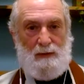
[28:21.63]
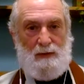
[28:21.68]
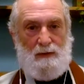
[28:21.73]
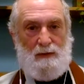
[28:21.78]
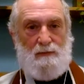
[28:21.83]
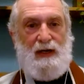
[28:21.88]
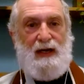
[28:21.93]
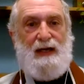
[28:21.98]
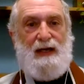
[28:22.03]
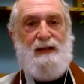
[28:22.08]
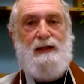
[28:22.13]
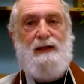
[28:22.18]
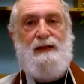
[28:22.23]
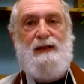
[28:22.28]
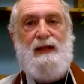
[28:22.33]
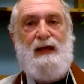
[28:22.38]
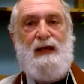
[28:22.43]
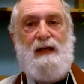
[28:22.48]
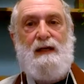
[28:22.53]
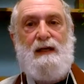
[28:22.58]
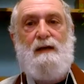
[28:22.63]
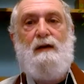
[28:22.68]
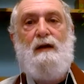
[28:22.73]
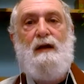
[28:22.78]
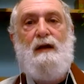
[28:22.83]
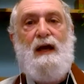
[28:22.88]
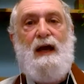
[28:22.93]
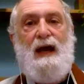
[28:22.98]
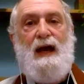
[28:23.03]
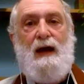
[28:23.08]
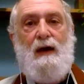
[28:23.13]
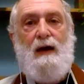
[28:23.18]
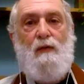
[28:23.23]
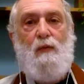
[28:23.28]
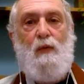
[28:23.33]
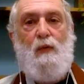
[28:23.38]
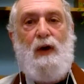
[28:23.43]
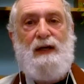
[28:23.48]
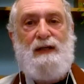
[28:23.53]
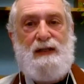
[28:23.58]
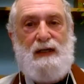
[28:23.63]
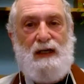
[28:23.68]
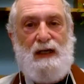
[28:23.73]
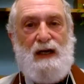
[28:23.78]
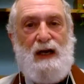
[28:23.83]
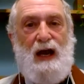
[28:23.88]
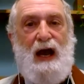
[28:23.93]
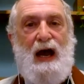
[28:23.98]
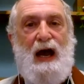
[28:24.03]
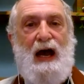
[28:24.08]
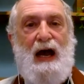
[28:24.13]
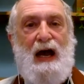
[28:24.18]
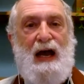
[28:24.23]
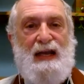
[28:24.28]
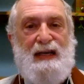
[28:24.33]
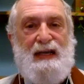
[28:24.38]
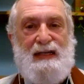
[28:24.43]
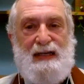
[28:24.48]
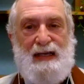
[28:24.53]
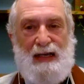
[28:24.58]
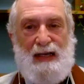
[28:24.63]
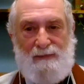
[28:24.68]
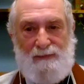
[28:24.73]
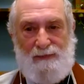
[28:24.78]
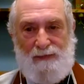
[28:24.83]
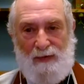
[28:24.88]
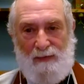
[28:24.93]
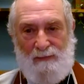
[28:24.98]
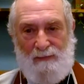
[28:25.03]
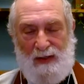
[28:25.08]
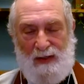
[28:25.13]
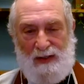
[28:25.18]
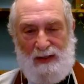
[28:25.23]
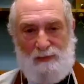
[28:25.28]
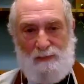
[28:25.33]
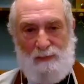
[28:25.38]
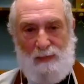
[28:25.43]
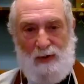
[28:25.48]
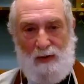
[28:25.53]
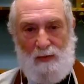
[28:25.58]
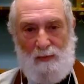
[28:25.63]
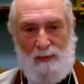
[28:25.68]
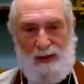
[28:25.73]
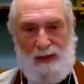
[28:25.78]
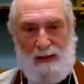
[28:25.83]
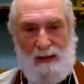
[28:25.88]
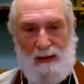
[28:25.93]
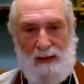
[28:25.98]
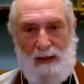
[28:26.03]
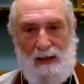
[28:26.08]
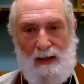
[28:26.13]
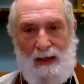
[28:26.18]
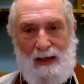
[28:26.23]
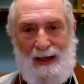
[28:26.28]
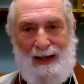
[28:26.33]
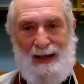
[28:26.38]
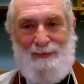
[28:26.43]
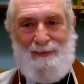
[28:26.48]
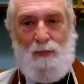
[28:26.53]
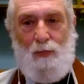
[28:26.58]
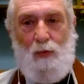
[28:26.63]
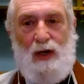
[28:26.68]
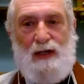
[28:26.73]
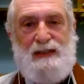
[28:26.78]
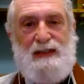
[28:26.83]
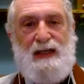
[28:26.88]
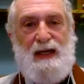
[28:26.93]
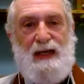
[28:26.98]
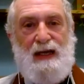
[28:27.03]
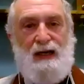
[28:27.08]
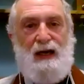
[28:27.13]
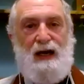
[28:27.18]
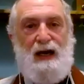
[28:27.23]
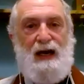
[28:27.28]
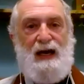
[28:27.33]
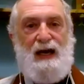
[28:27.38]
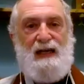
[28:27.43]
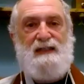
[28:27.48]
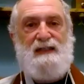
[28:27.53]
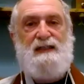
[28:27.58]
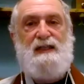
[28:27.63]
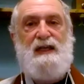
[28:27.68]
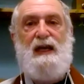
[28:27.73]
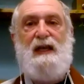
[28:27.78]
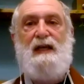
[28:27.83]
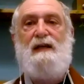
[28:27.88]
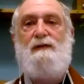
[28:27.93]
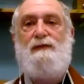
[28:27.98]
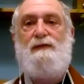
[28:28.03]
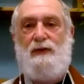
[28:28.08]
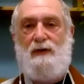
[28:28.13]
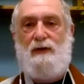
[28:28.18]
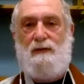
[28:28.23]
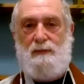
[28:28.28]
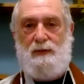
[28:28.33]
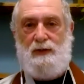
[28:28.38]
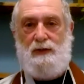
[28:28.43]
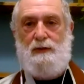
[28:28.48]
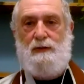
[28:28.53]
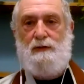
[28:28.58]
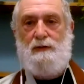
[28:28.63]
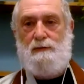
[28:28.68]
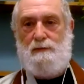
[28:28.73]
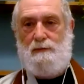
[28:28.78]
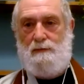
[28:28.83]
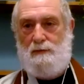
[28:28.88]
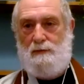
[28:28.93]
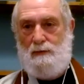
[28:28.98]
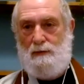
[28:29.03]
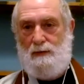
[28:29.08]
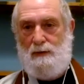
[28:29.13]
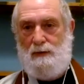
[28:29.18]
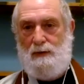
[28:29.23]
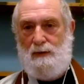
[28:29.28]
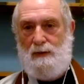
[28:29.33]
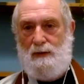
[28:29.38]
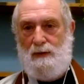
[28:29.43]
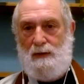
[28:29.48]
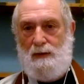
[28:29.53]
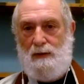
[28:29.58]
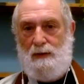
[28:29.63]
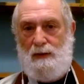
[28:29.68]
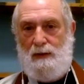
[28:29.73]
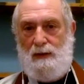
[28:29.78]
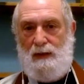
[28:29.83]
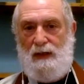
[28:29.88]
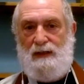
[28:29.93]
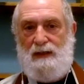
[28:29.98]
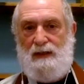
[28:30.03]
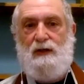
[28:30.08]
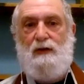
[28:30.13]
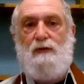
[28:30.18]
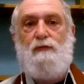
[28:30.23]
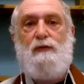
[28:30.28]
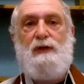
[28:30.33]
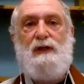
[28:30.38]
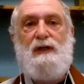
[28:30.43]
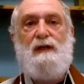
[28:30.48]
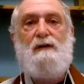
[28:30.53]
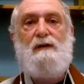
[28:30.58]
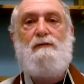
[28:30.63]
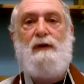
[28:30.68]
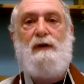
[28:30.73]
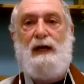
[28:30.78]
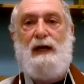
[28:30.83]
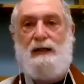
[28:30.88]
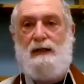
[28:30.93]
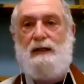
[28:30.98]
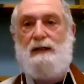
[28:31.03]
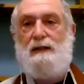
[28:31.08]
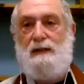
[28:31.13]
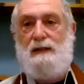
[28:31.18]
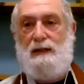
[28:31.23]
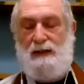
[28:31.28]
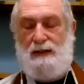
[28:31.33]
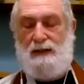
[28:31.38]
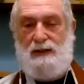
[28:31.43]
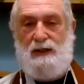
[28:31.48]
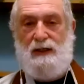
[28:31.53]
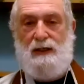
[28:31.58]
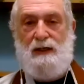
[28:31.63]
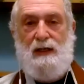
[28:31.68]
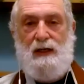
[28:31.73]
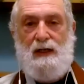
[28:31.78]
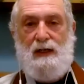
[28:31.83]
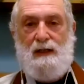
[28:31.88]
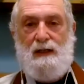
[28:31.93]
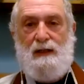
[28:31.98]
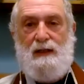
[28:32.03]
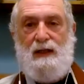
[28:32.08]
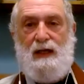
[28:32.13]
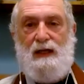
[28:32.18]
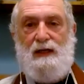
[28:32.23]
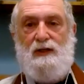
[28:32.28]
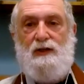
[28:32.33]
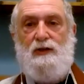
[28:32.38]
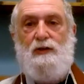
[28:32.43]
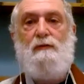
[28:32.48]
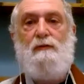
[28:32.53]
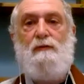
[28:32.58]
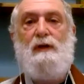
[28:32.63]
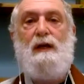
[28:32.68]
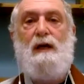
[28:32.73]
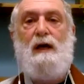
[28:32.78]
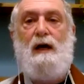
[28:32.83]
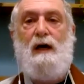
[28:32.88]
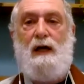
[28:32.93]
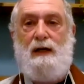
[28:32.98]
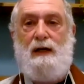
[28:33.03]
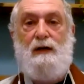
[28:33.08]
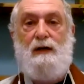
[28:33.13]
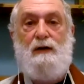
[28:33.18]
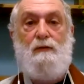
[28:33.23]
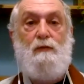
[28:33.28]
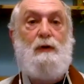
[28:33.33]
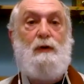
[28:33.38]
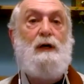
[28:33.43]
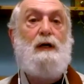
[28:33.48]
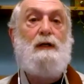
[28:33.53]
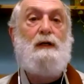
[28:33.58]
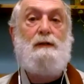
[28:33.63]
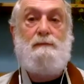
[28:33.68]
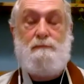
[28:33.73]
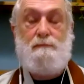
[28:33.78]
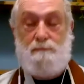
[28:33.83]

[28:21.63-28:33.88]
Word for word: Rather than what can I get from this moment and what can I take from you, it's a real recognition that you and I are one.